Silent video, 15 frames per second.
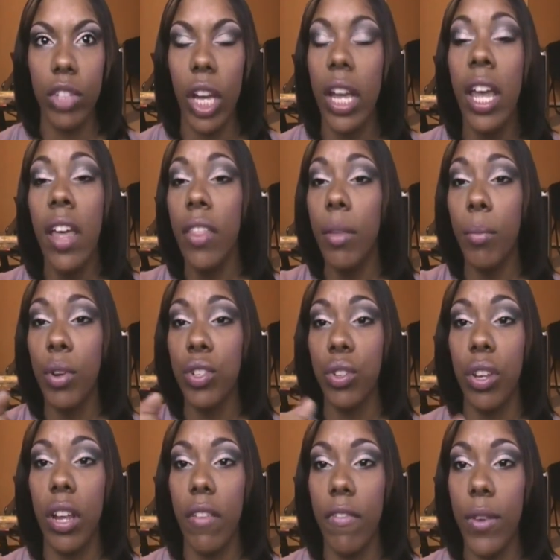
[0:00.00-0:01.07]
sorry the more it's
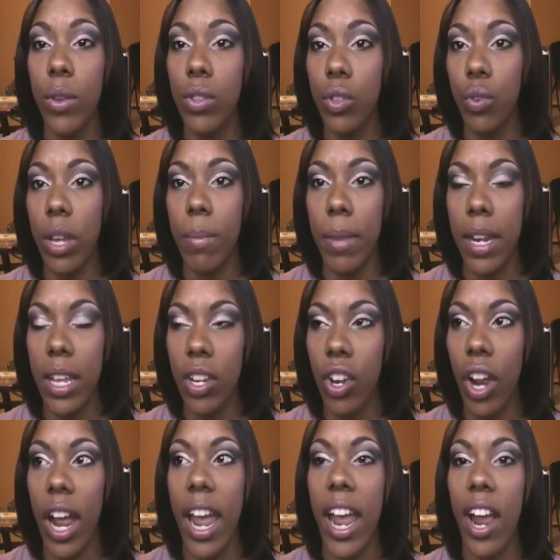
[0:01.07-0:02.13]
going to infuse the treatment in
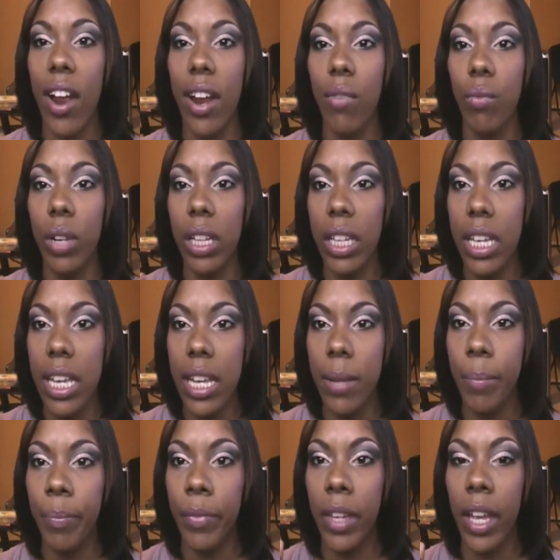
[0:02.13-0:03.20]
your hair and
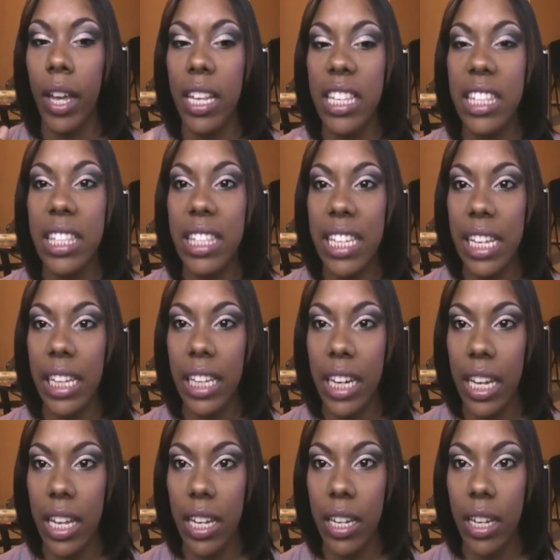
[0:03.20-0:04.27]
really seal
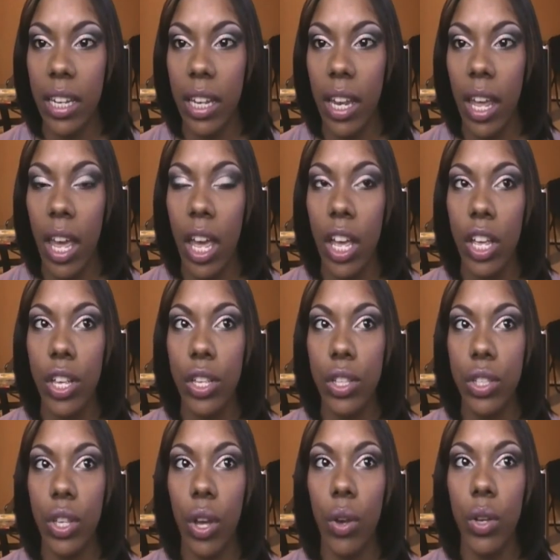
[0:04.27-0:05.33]
it in
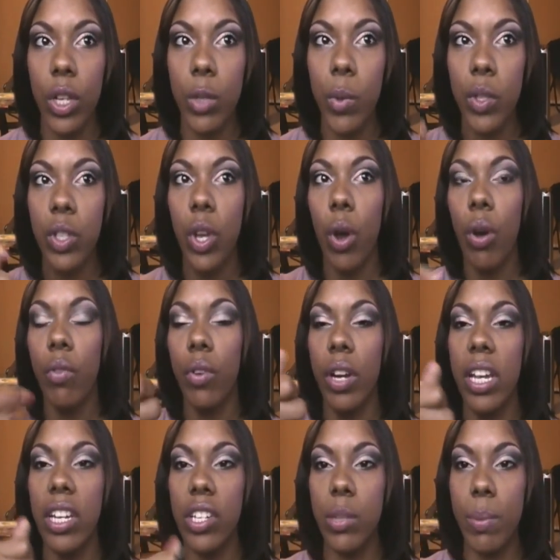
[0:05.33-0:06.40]
so you're supposed to go
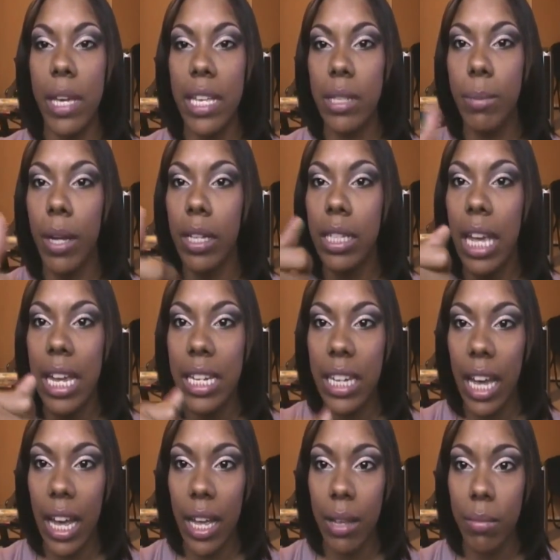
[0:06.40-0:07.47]
over each piece about 10
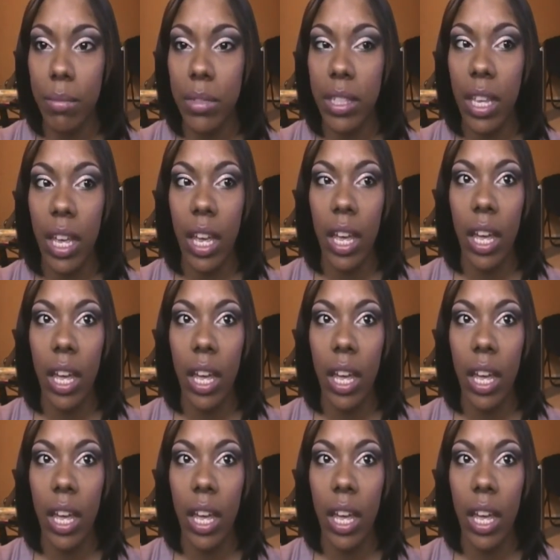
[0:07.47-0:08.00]
times